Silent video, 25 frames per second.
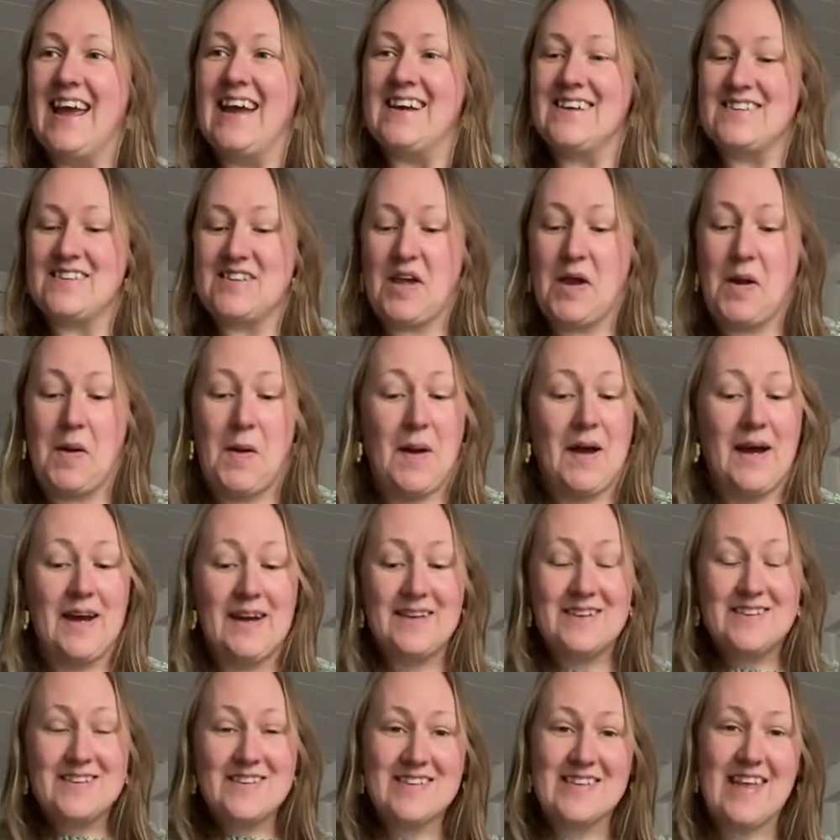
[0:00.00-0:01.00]
So
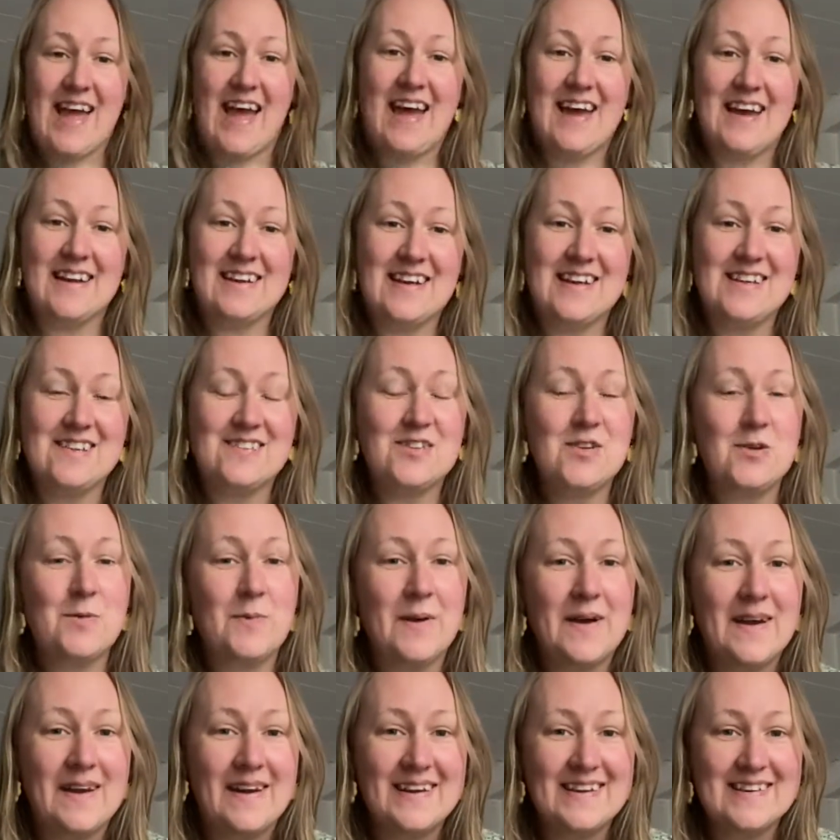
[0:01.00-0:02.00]
I just had a
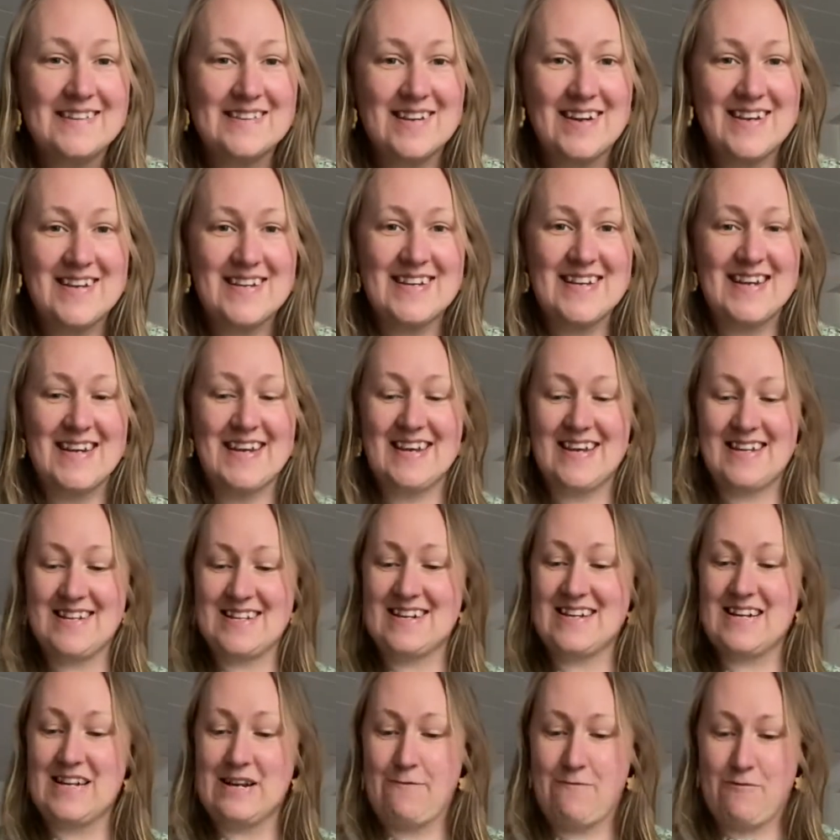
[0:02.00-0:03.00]
super exciting
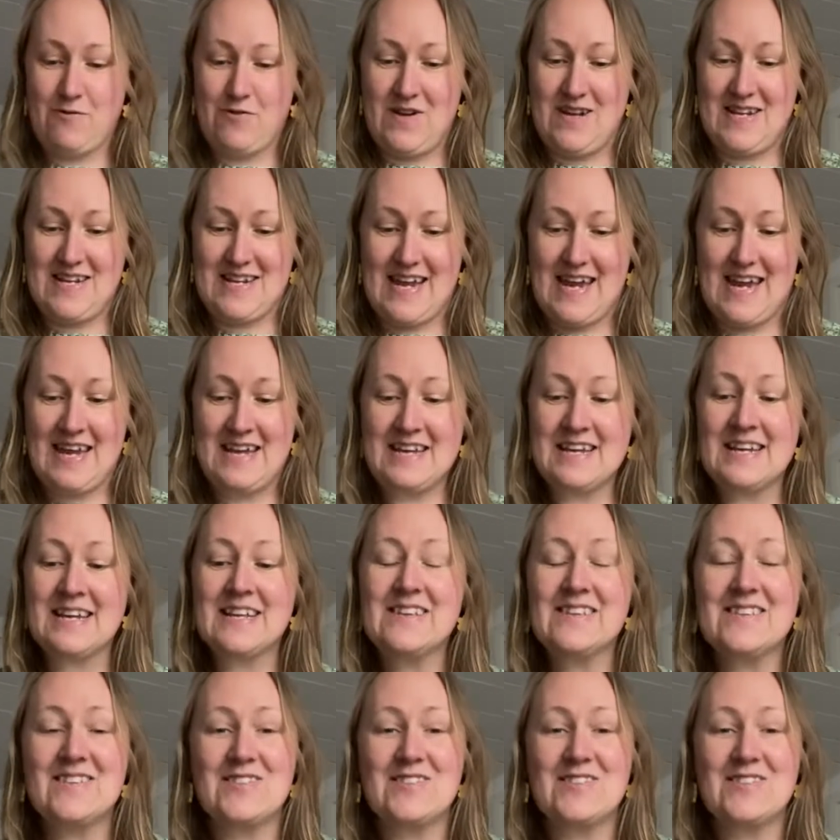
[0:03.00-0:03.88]
delivery day.